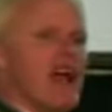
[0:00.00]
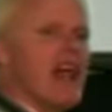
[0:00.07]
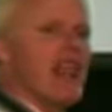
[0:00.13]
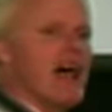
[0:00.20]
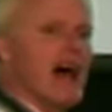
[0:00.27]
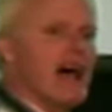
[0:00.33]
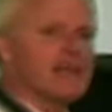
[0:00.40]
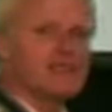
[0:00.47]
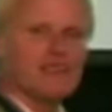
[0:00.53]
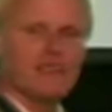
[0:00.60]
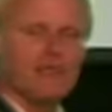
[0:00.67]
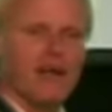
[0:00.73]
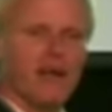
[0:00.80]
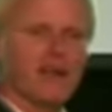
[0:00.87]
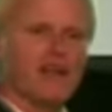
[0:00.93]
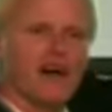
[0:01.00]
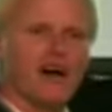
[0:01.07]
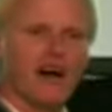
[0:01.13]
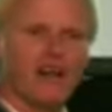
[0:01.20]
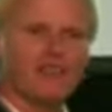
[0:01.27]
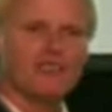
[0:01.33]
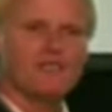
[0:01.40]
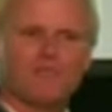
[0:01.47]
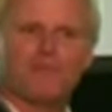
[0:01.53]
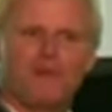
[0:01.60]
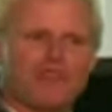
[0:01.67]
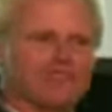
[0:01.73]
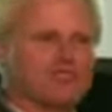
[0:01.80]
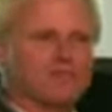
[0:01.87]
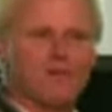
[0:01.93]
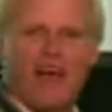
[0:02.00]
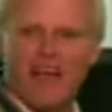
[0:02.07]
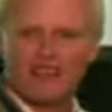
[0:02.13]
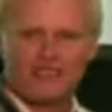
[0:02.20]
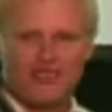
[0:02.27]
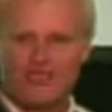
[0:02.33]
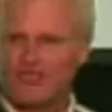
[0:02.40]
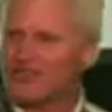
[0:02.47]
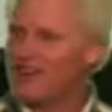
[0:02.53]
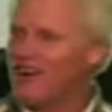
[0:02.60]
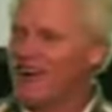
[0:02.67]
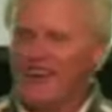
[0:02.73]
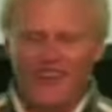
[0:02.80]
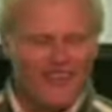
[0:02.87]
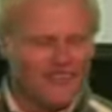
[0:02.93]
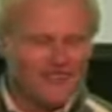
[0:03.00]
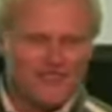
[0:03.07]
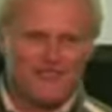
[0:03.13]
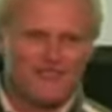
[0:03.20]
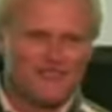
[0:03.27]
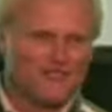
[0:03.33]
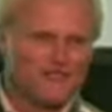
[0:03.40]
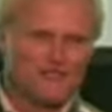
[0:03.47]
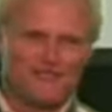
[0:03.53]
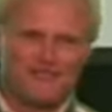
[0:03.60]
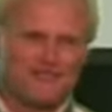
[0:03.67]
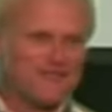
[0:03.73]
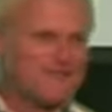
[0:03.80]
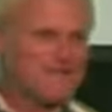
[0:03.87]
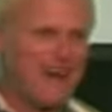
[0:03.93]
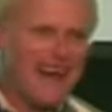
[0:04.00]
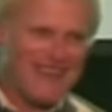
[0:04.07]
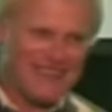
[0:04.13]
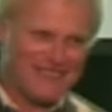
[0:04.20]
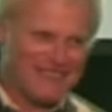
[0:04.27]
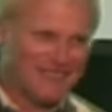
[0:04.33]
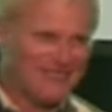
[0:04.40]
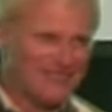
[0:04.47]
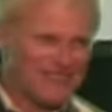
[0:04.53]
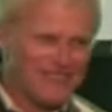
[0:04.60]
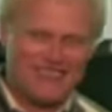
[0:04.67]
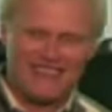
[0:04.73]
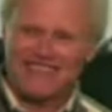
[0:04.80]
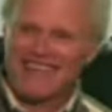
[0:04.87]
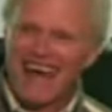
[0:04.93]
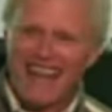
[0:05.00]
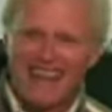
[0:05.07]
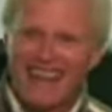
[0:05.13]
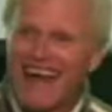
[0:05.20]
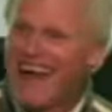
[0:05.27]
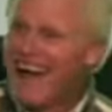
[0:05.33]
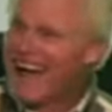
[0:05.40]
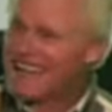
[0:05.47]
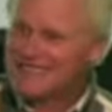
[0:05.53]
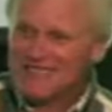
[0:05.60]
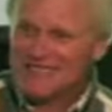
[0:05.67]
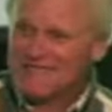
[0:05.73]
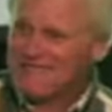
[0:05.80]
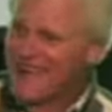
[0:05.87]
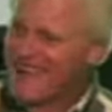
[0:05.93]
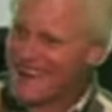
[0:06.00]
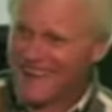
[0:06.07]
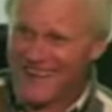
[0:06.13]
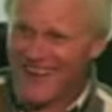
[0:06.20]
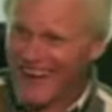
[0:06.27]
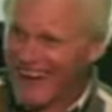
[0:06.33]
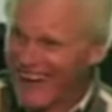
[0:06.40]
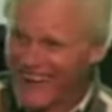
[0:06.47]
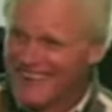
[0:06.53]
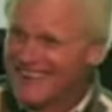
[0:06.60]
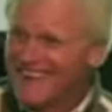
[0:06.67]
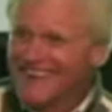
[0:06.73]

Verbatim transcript: I lied to the man of God. She's a precious black sister. She's dramatic too. And she says, I lied to the man of God.